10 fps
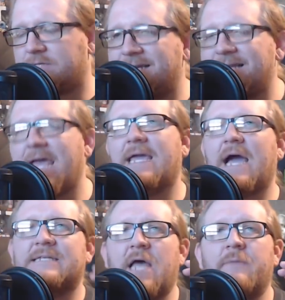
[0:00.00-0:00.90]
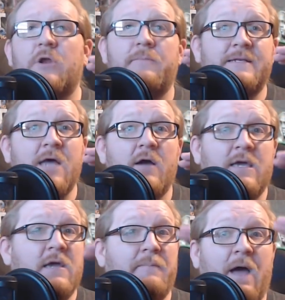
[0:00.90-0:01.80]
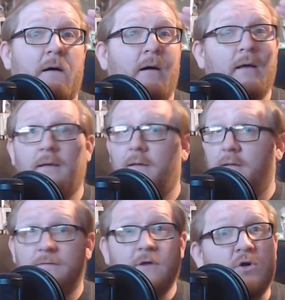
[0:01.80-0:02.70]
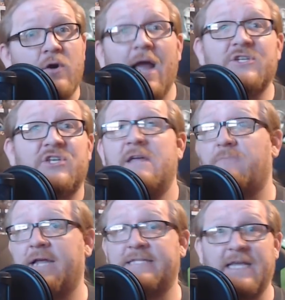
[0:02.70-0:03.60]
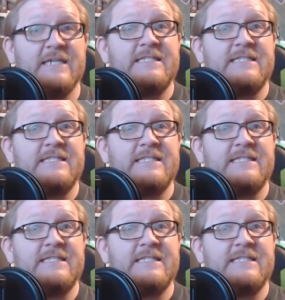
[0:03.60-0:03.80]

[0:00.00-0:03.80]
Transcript: Today, guys, I'm going to be talking about the Crash Team Racing.